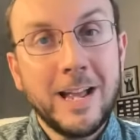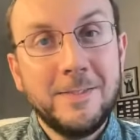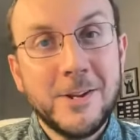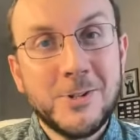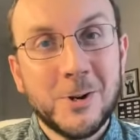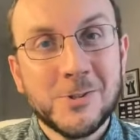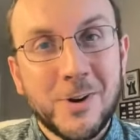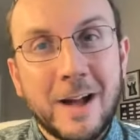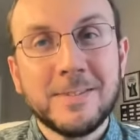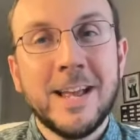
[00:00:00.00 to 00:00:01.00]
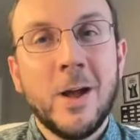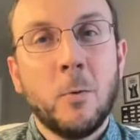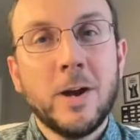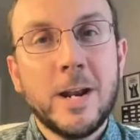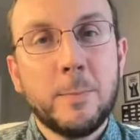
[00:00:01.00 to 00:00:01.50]
in this year's draft.
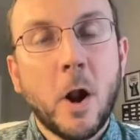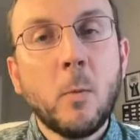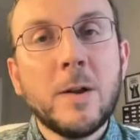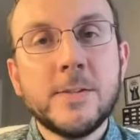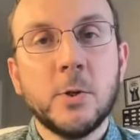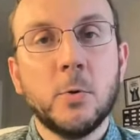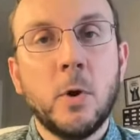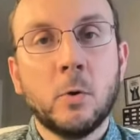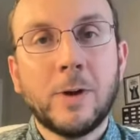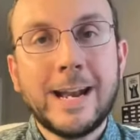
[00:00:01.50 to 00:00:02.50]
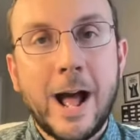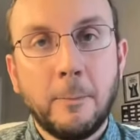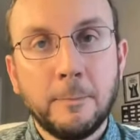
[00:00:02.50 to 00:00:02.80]
We'll get into part one of two right now.